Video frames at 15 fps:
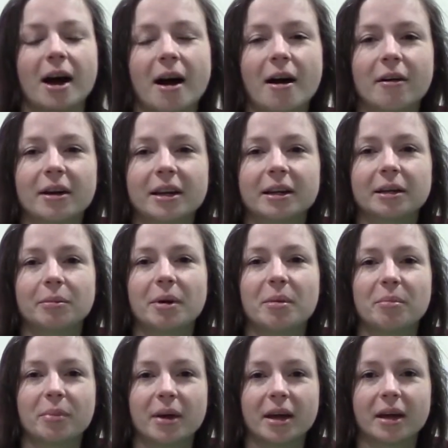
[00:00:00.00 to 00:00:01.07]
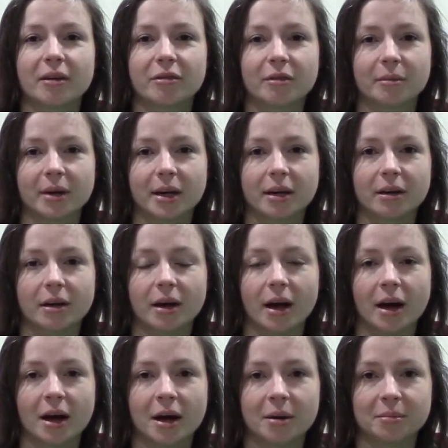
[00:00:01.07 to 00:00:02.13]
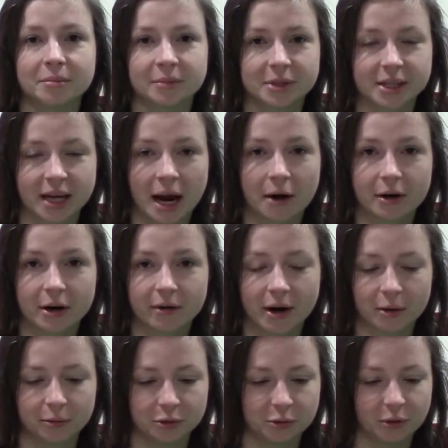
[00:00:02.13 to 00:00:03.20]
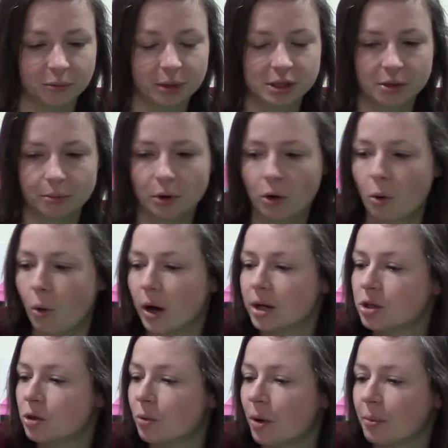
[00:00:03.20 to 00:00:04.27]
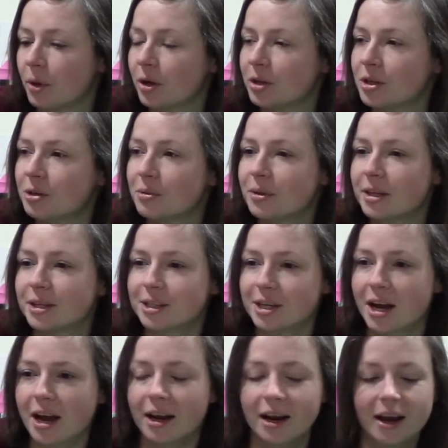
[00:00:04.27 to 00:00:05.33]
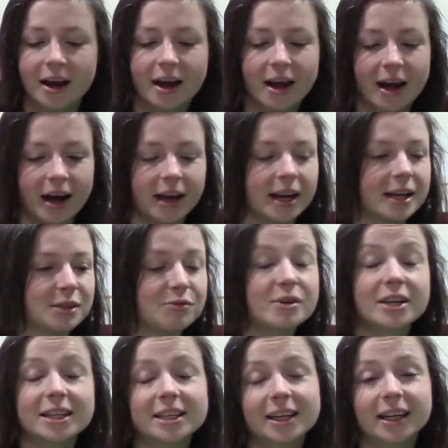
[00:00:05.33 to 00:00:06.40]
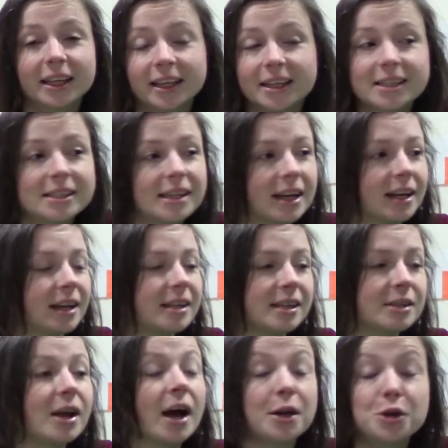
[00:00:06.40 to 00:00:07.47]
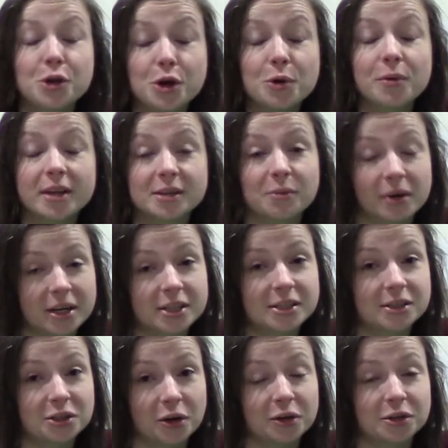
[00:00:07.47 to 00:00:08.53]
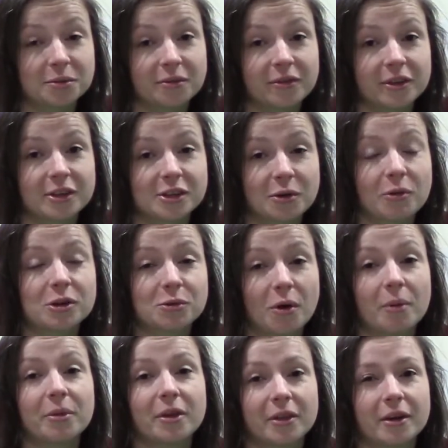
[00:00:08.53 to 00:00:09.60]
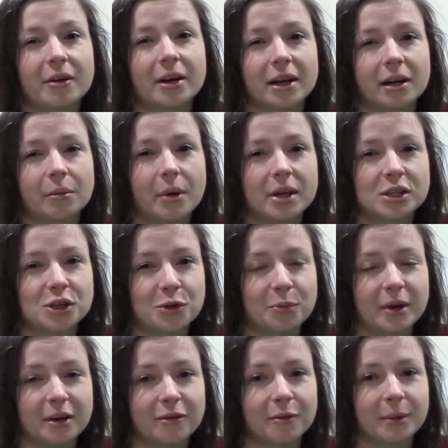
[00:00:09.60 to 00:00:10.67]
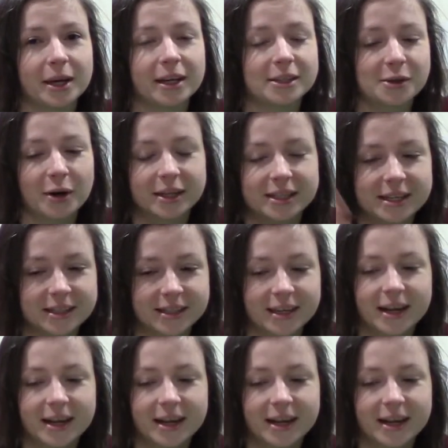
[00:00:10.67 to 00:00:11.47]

are a little bit big for me to carry around with me, so I'm not quite sure what I'm going to do with this yet, and it is really nice. And I knew this when I joined up for the swap that they're a little bit too big for me, so I did